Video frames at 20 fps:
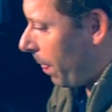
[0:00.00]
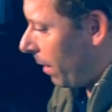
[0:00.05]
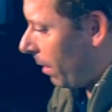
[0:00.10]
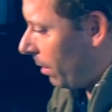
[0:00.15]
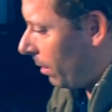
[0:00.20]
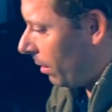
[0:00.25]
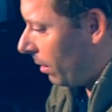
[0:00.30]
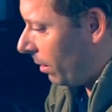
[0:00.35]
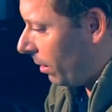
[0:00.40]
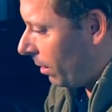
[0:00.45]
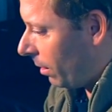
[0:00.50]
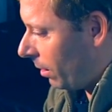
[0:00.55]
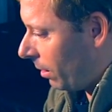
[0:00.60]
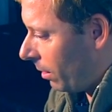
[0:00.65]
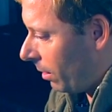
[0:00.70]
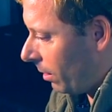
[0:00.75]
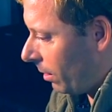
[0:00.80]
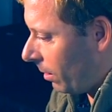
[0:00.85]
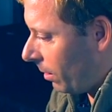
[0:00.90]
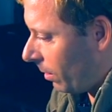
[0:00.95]
Even though
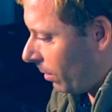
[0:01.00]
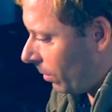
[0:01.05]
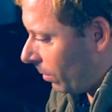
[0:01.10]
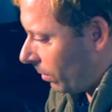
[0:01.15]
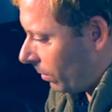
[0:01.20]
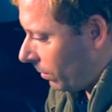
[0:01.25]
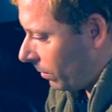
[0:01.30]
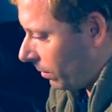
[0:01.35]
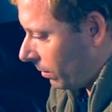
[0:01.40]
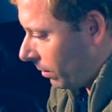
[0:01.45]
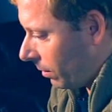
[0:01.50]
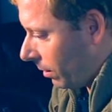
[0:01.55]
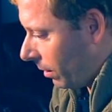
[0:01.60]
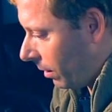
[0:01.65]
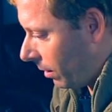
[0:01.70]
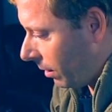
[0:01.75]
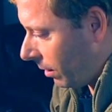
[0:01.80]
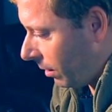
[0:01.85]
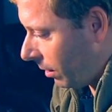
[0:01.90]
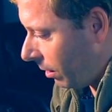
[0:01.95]
Bruce is talking
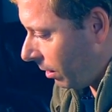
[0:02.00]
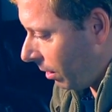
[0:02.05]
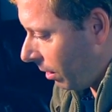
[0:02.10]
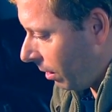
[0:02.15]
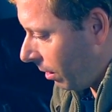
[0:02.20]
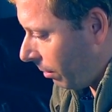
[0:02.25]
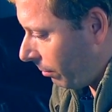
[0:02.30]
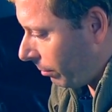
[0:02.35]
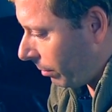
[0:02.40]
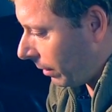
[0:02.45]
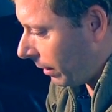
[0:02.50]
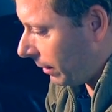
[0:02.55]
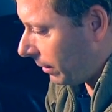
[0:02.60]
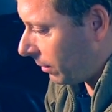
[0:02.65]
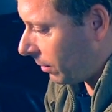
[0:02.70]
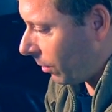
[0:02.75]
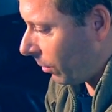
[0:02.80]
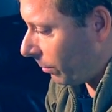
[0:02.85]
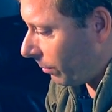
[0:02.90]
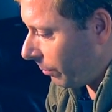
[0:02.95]
to me, I
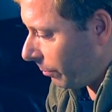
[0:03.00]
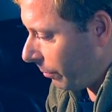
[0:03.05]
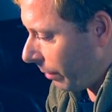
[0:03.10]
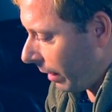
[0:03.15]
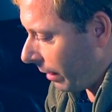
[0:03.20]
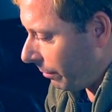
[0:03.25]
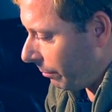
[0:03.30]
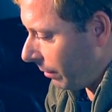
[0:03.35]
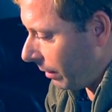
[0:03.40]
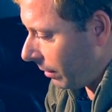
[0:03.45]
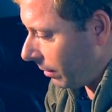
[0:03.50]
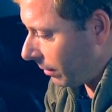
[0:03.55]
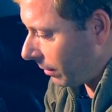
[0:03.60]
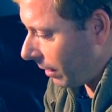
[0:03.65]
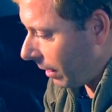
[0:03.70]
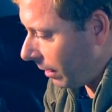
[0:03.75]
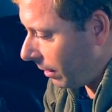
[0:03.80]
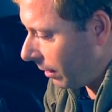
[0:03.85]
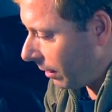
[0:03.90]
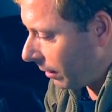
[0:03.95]
don't hear a word
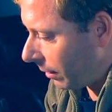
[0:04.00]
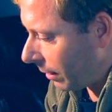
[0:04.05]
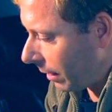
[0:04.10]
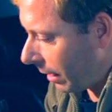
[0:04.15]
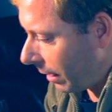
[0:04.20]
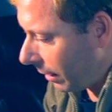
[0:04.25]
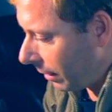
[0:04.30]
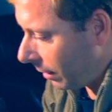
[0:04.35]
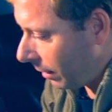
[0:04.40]
he's saying.